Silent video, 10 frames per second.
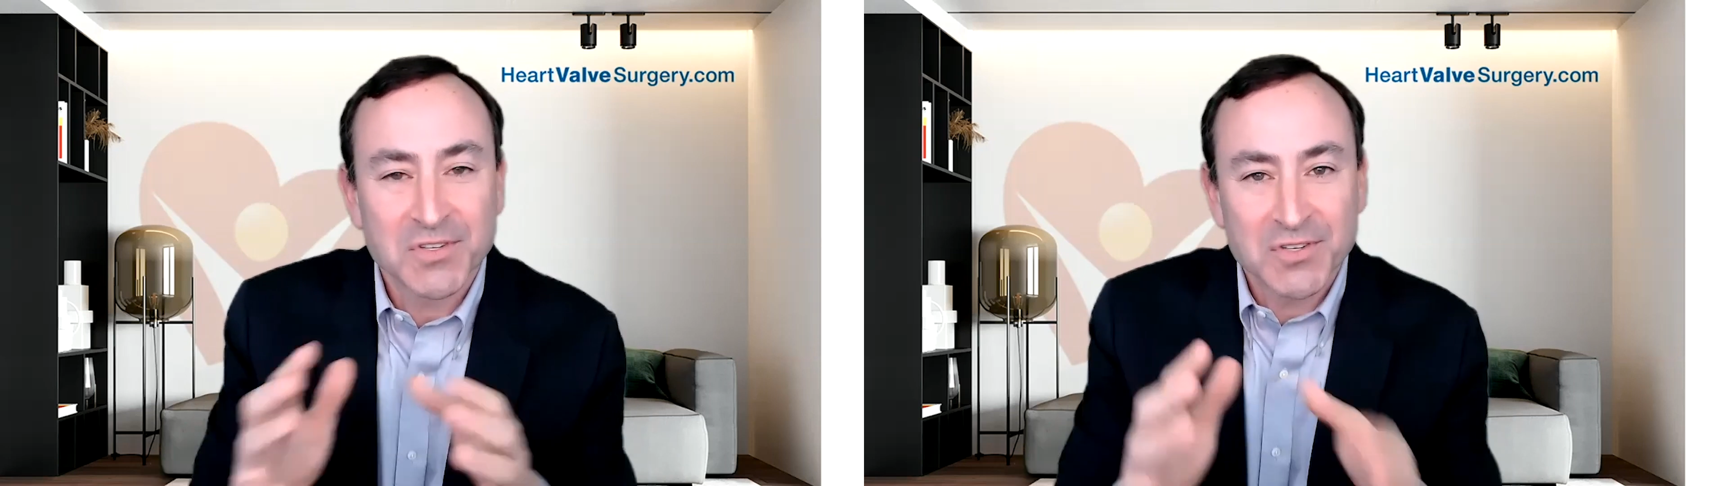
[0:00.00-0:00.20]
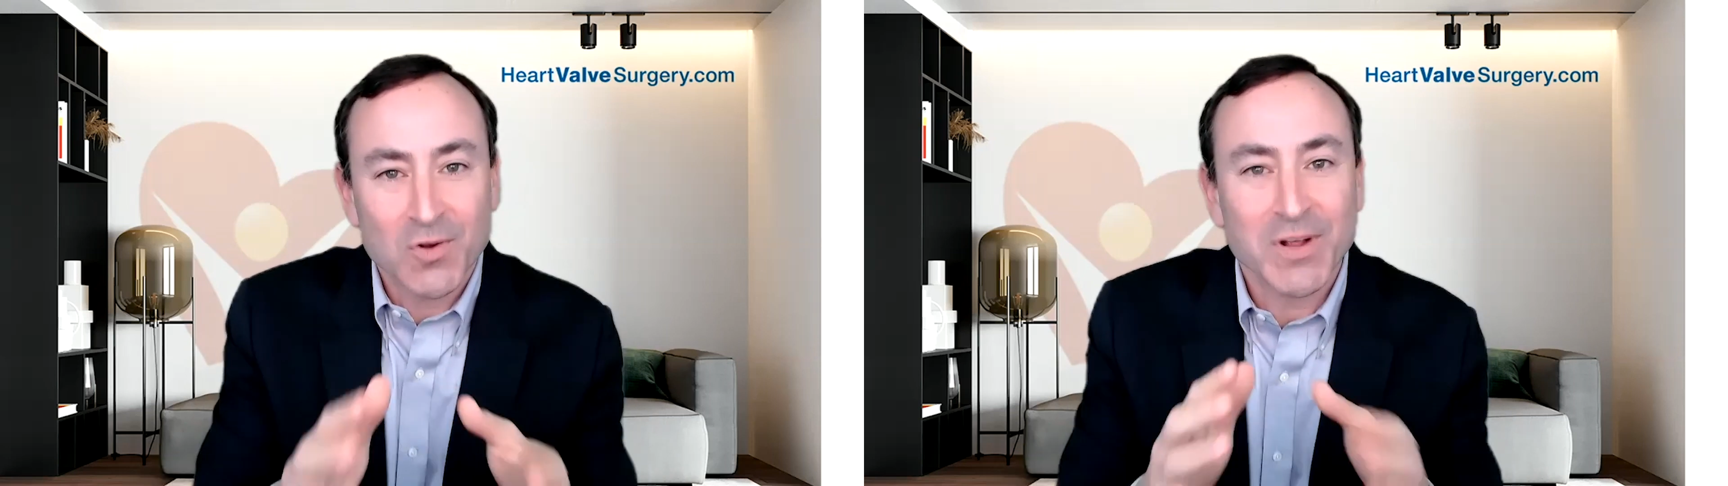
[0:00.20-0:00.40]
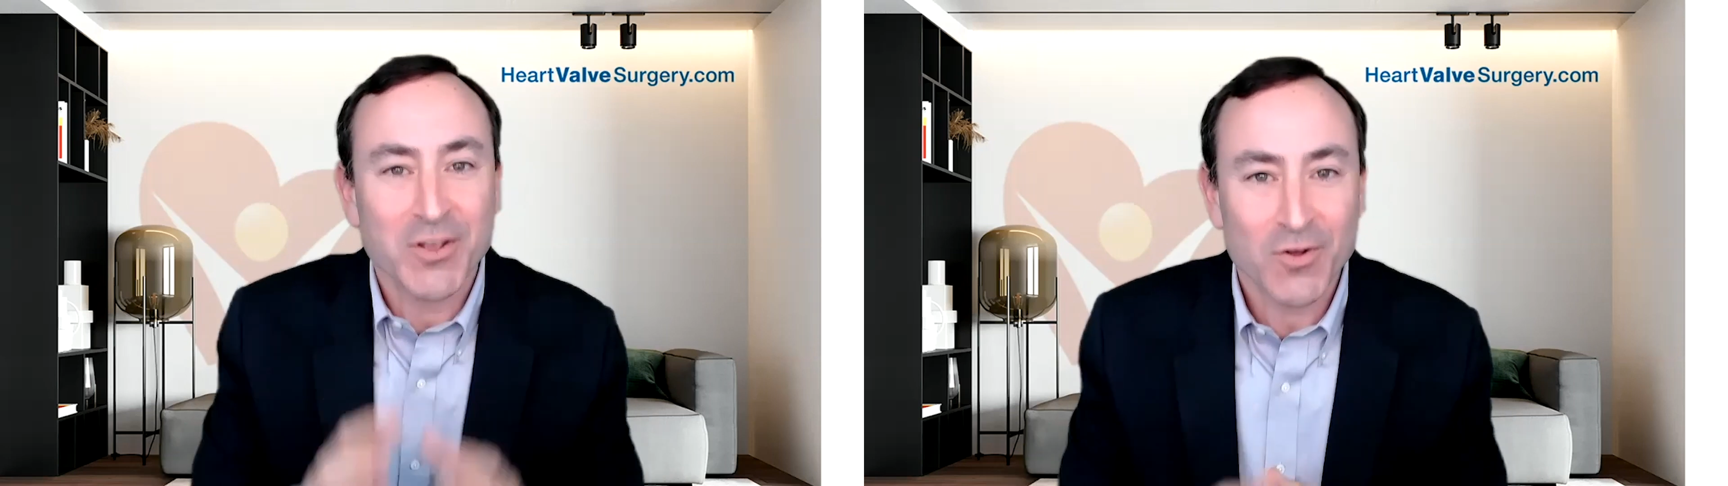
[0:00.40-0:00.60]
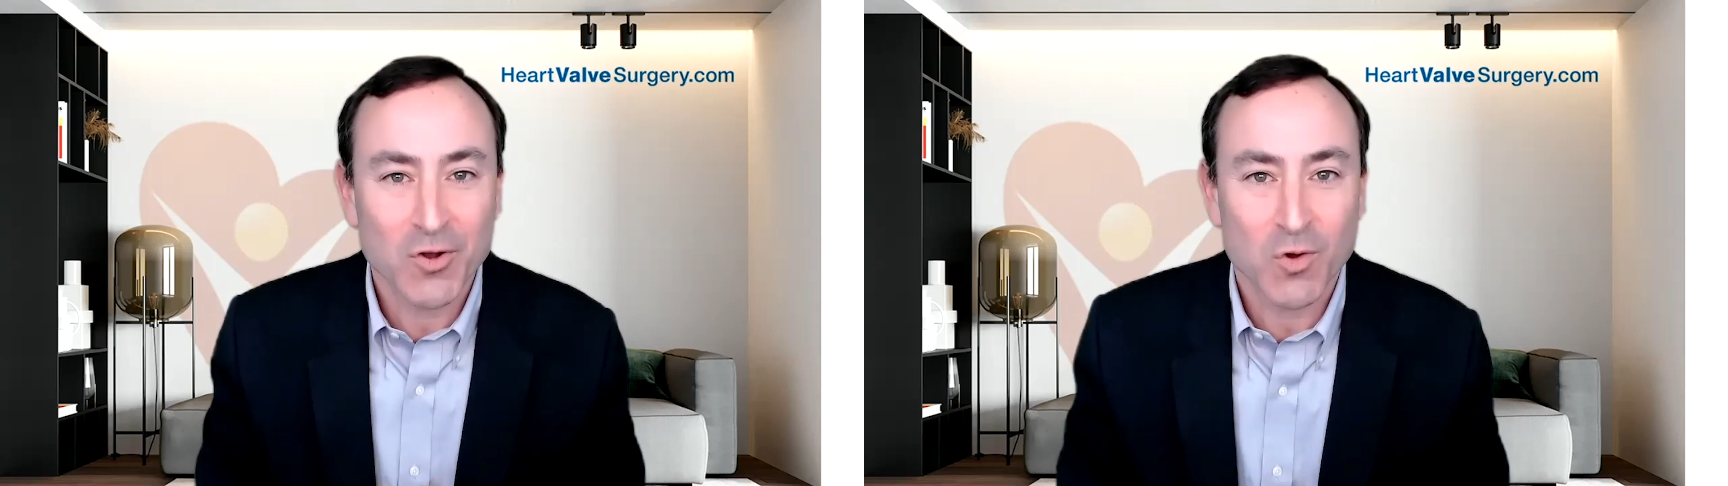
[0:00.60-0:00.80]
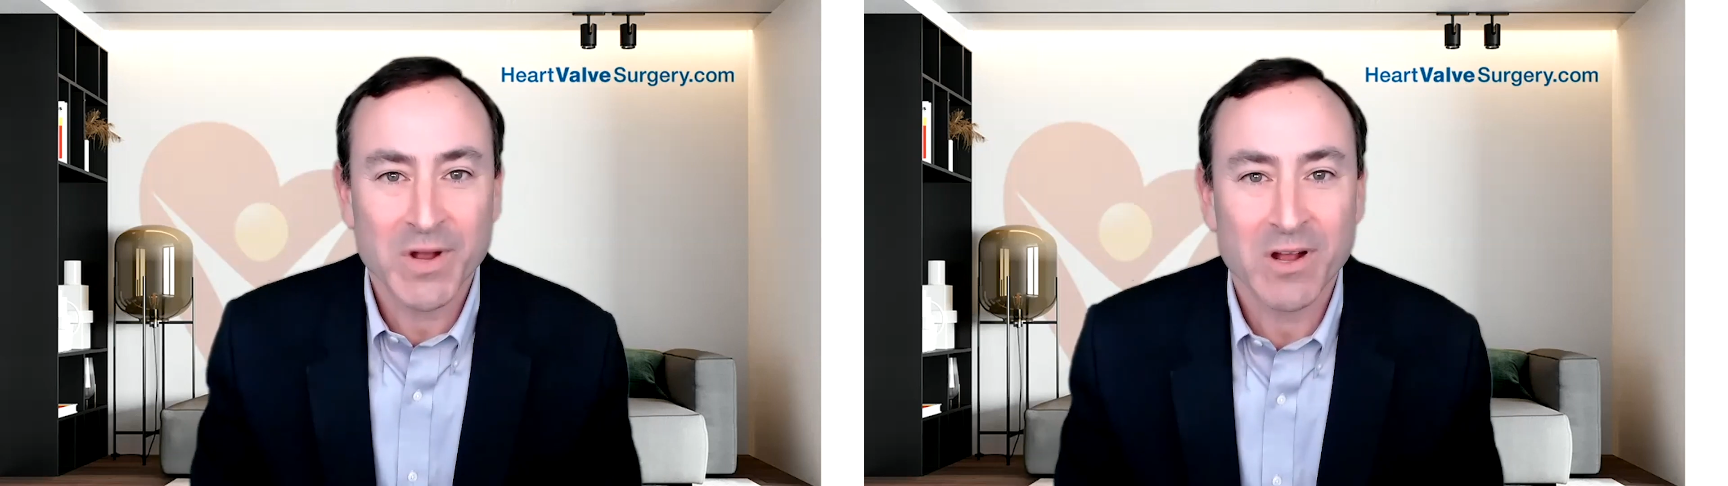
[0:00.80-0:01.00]
during your
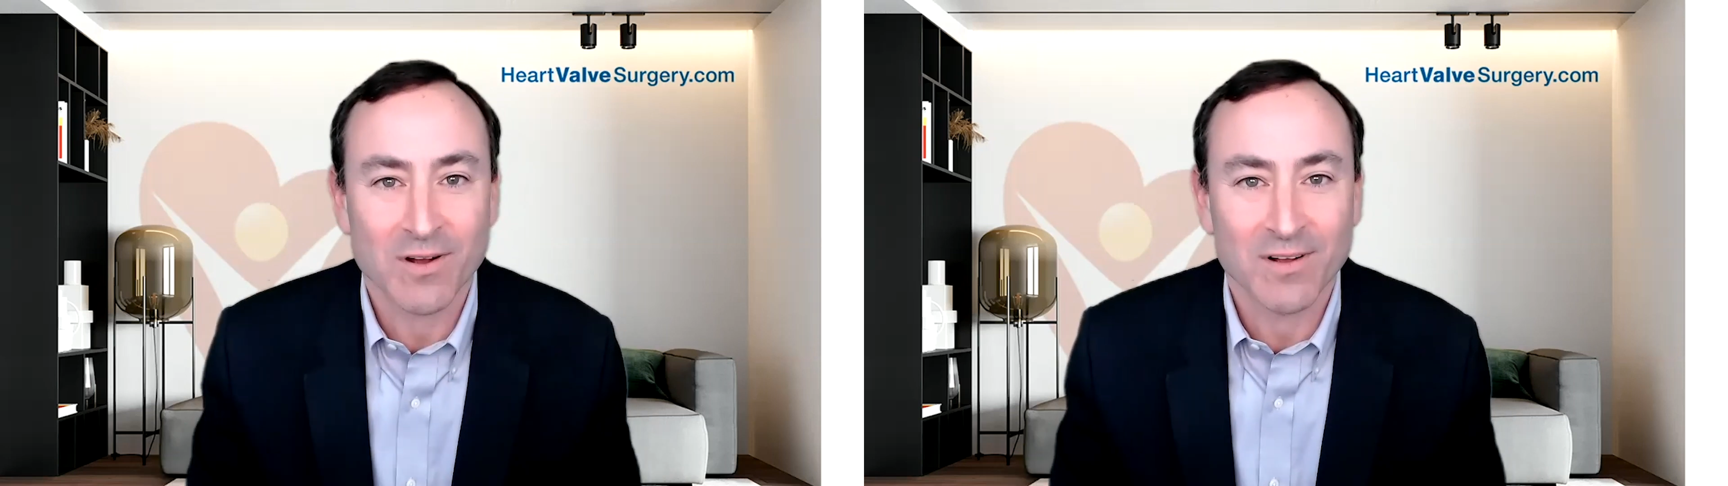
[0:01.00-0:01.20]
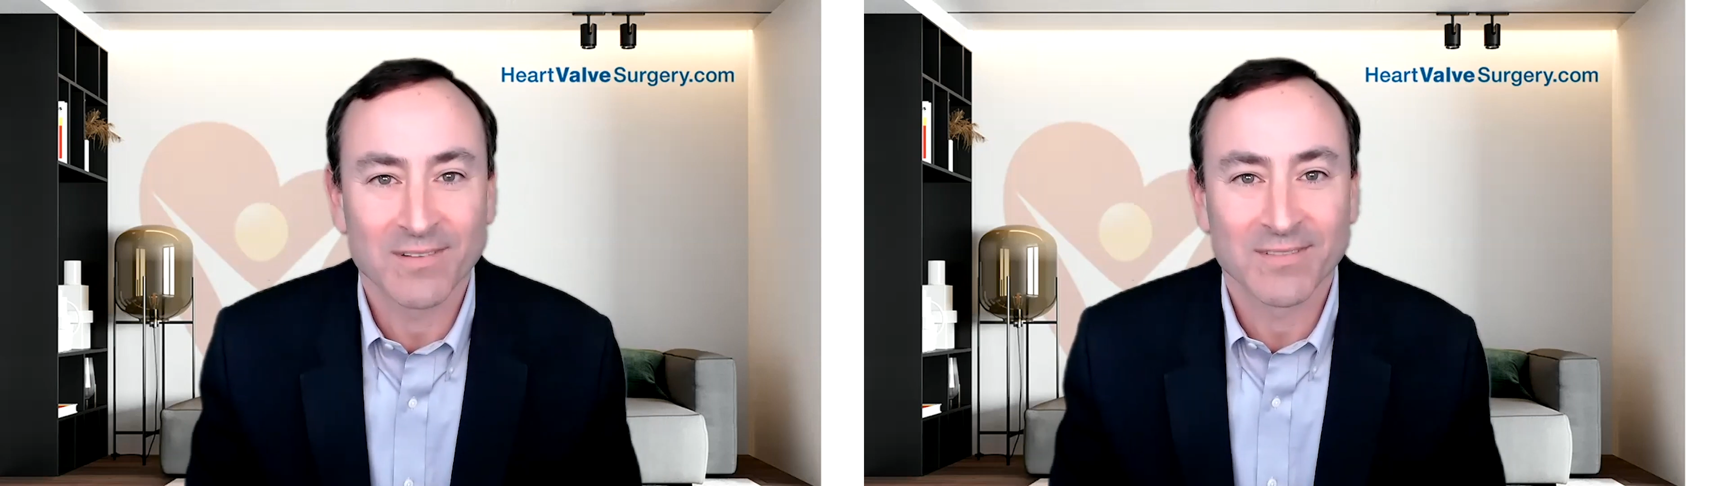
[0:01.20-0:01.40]
career?